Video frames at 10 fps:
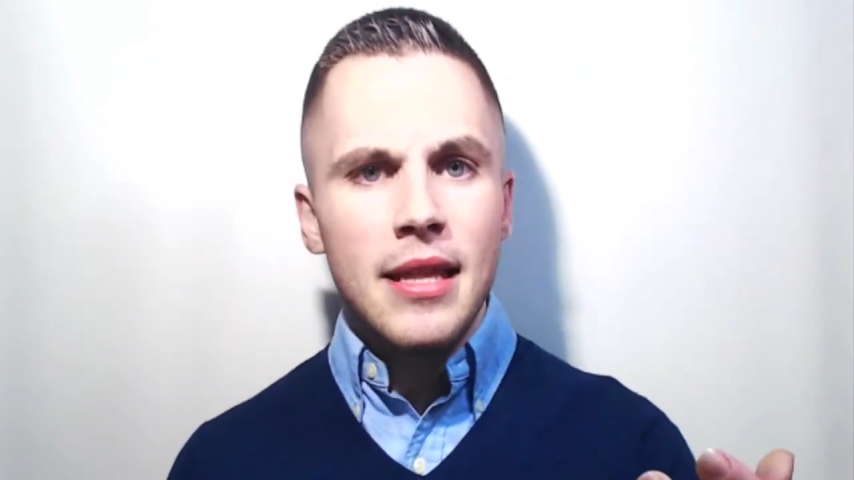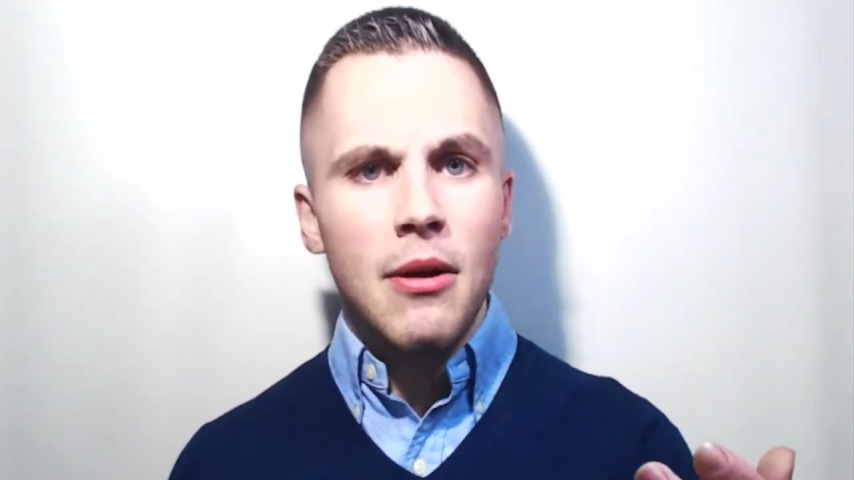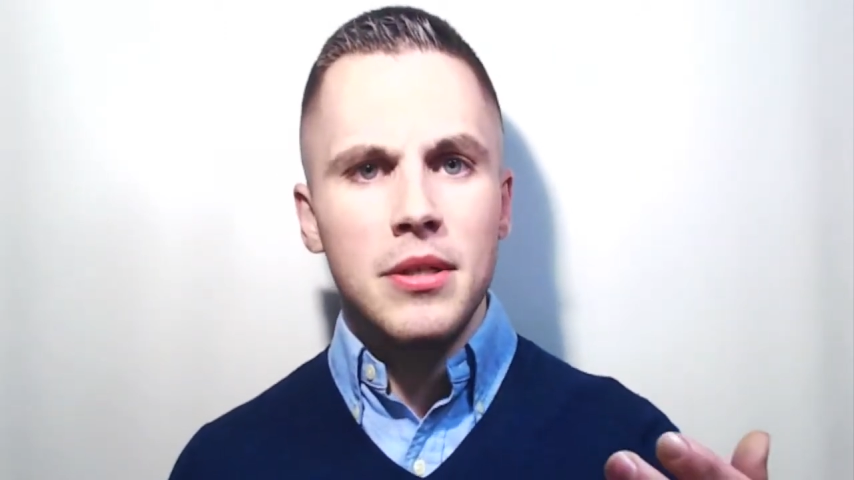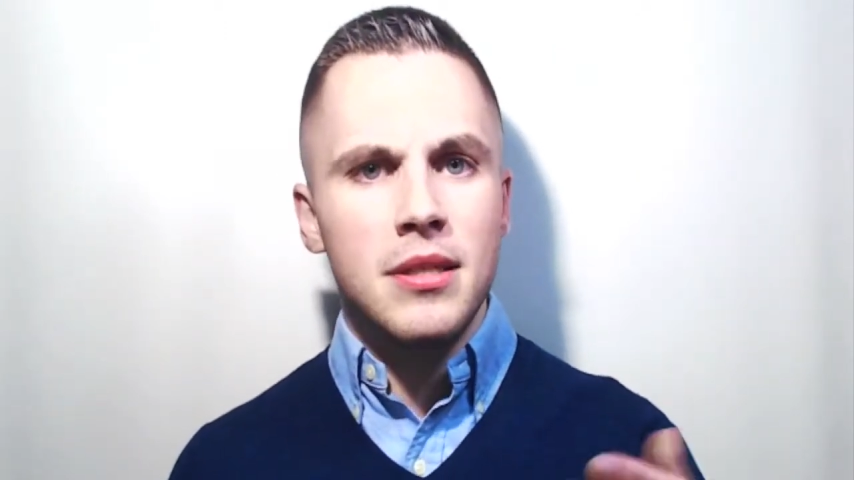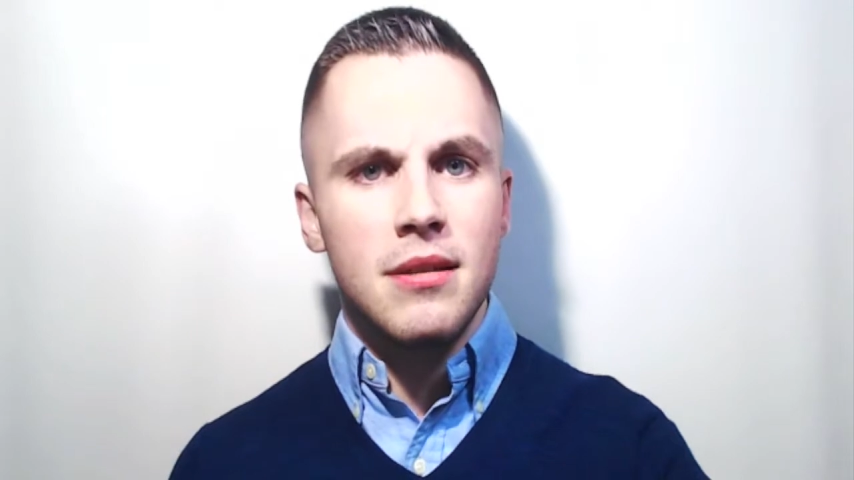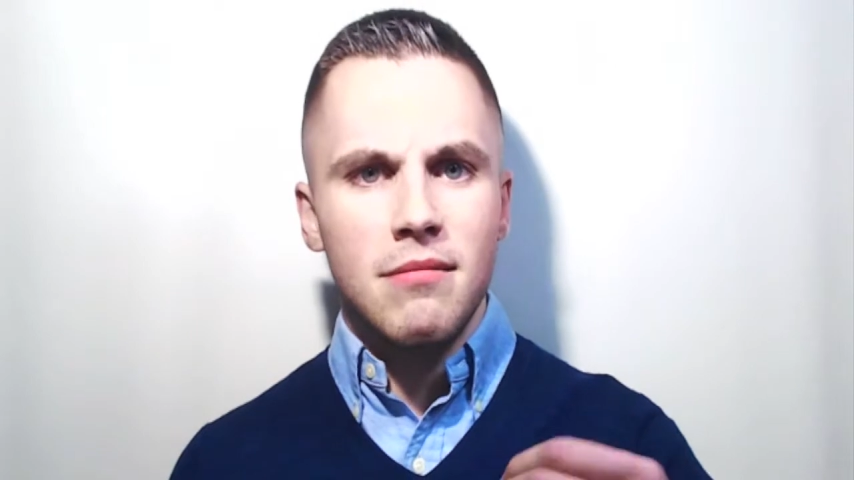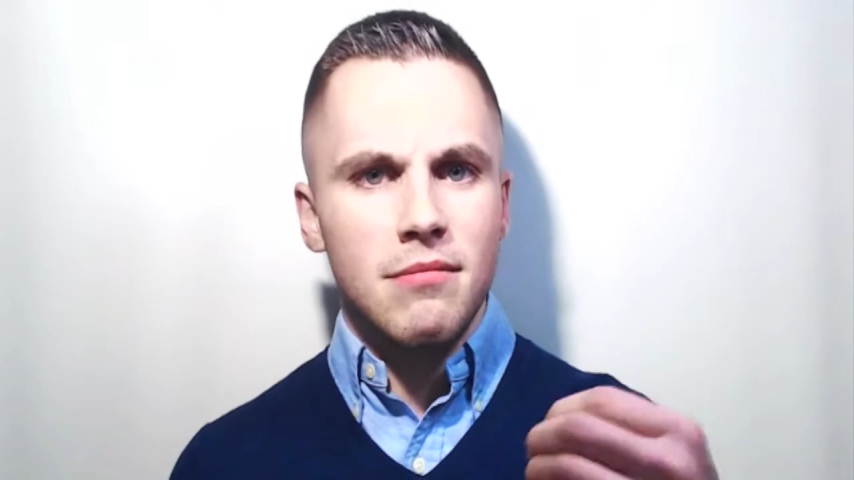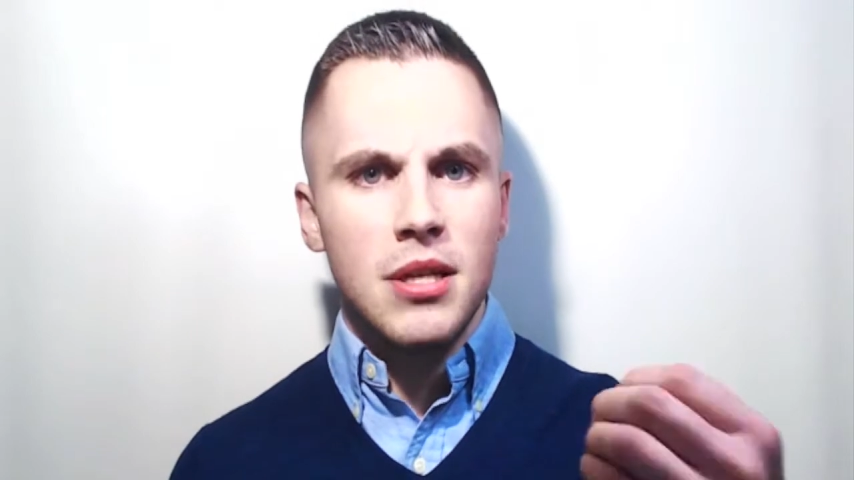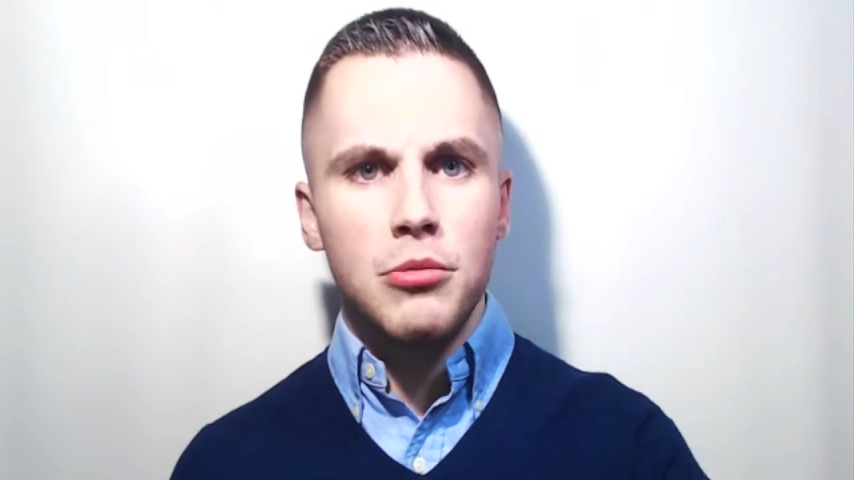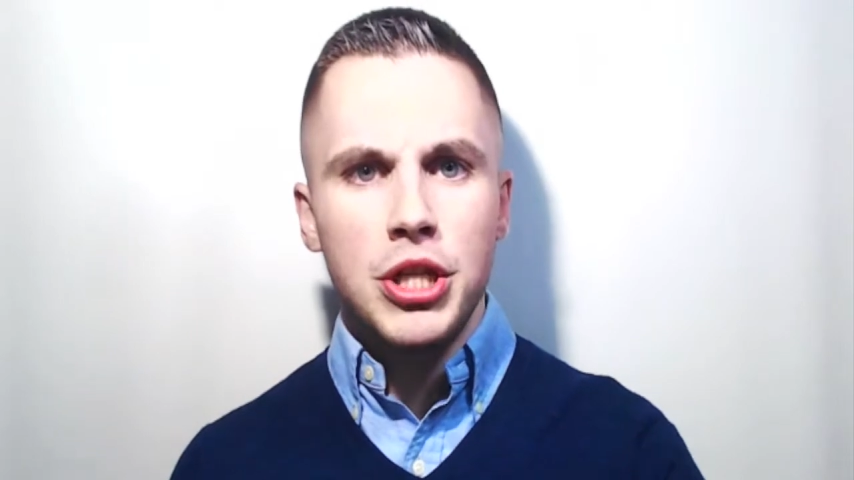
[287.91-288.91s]
was
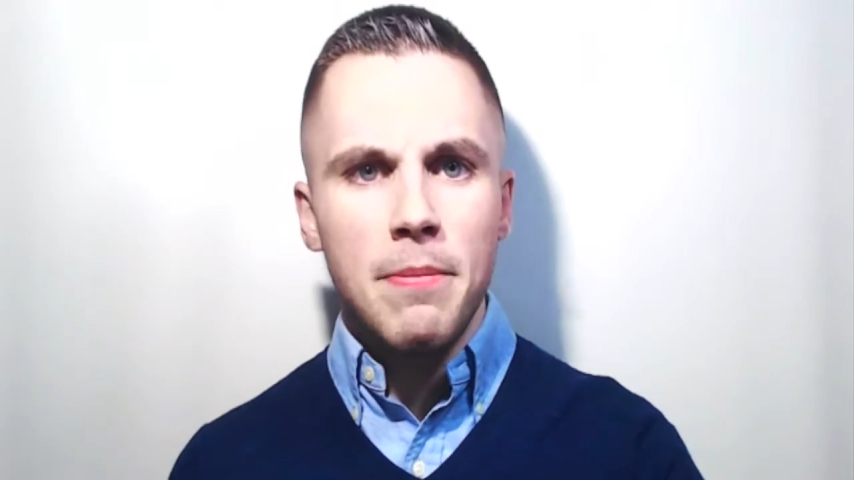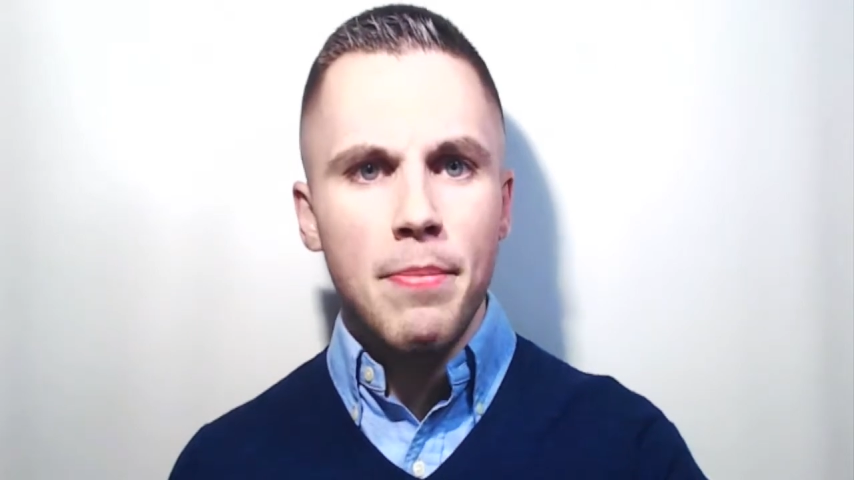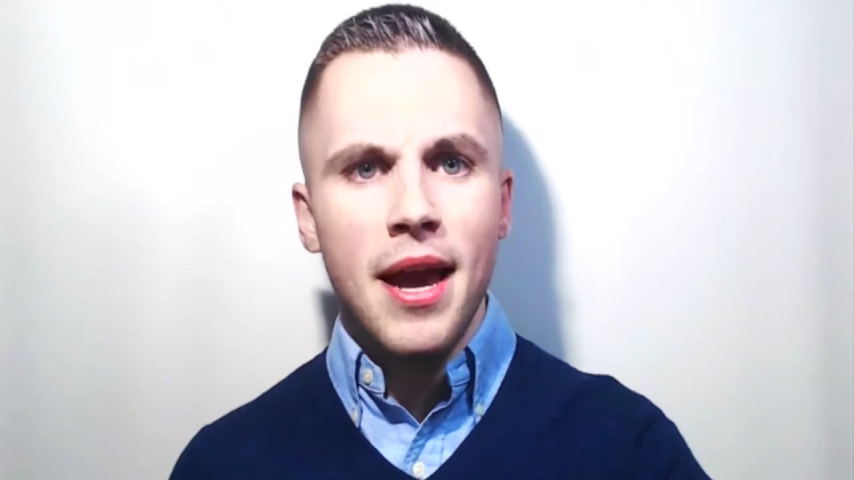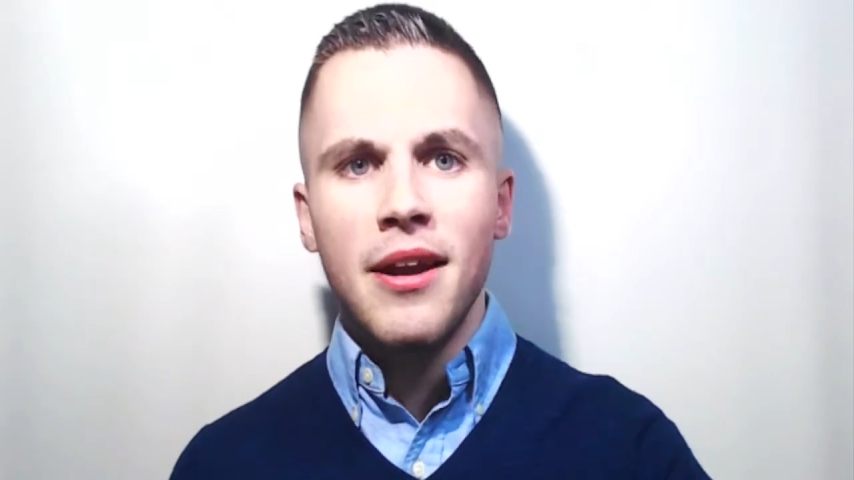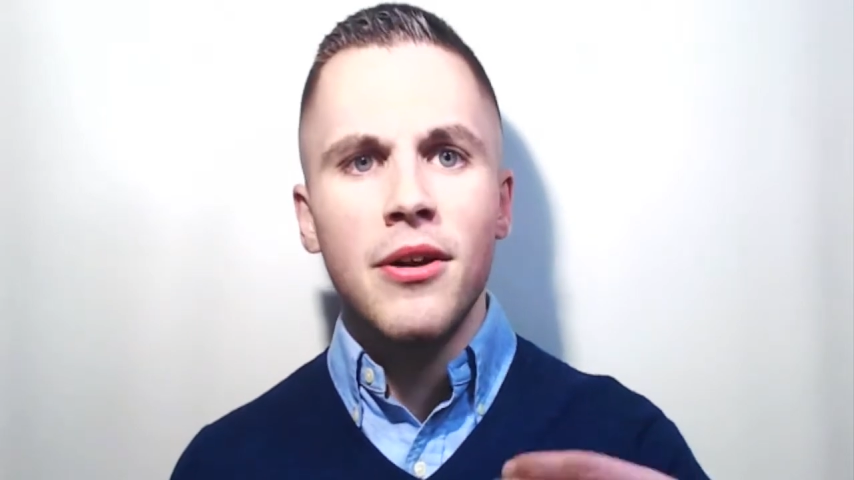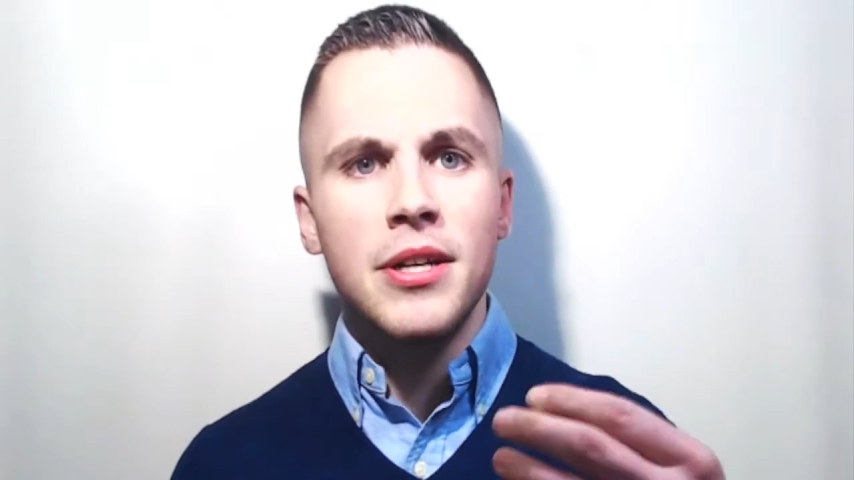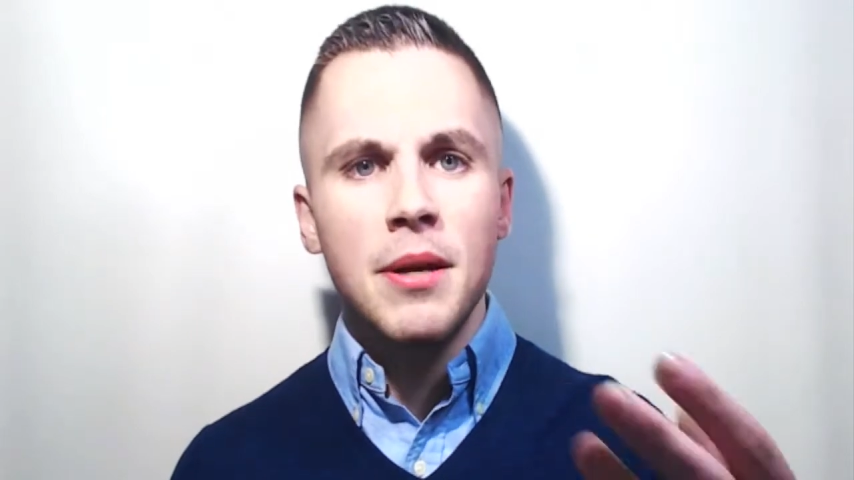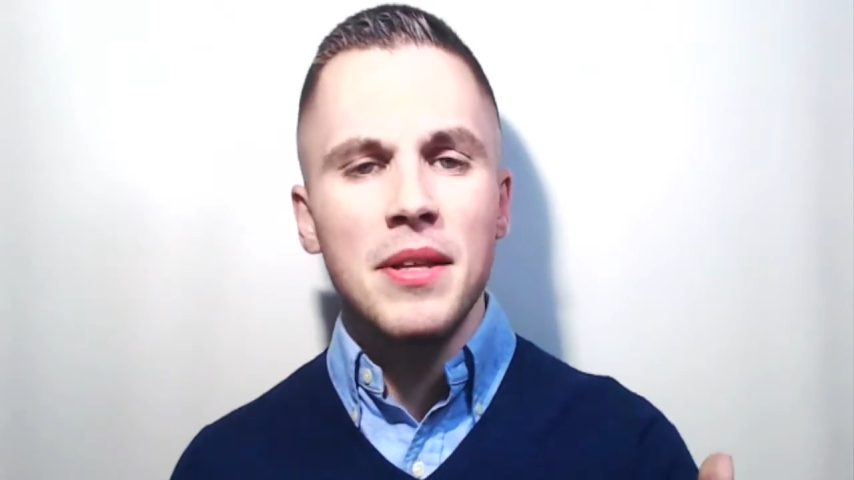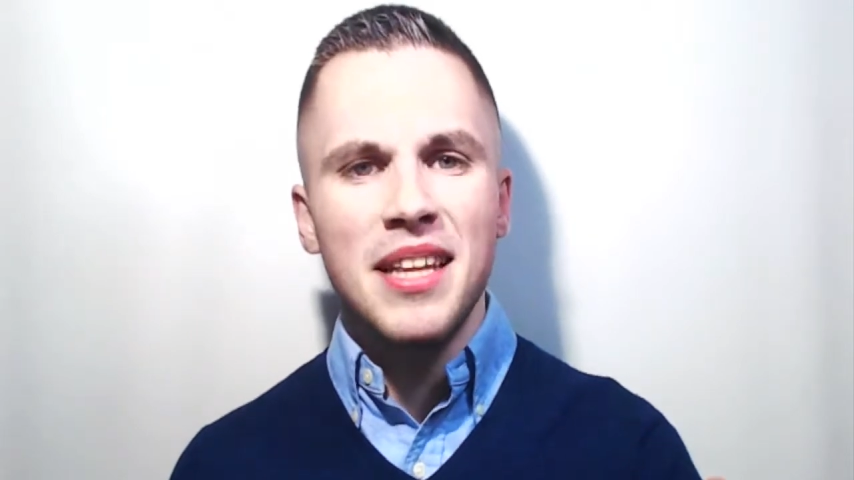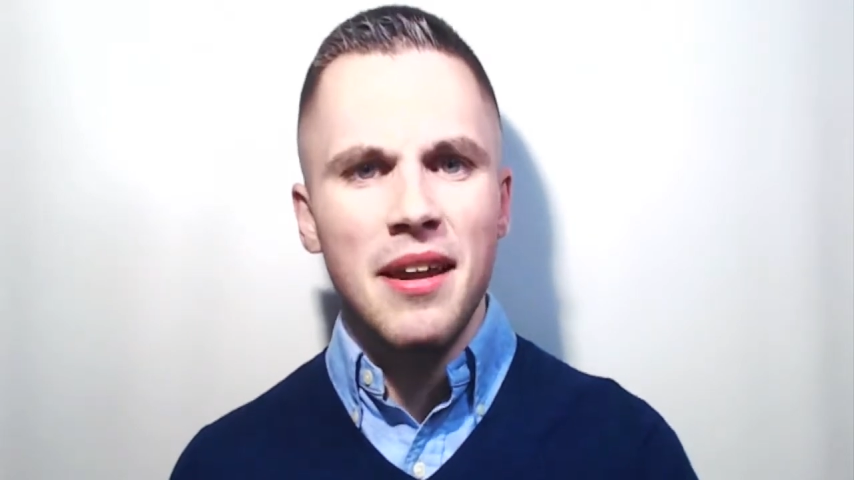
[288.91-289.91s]
some cheap pen or
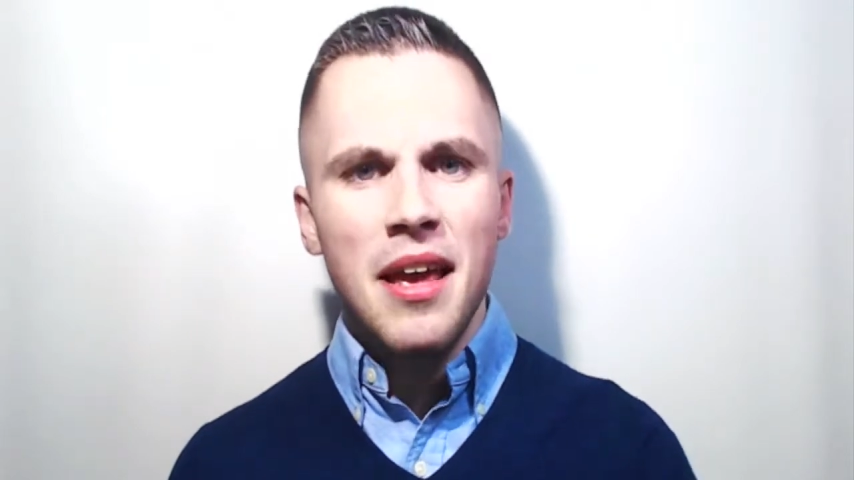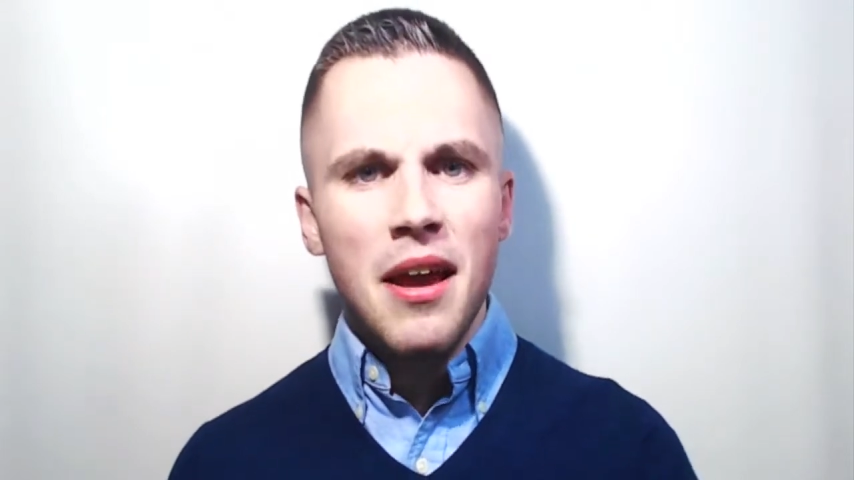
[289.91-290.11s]
something that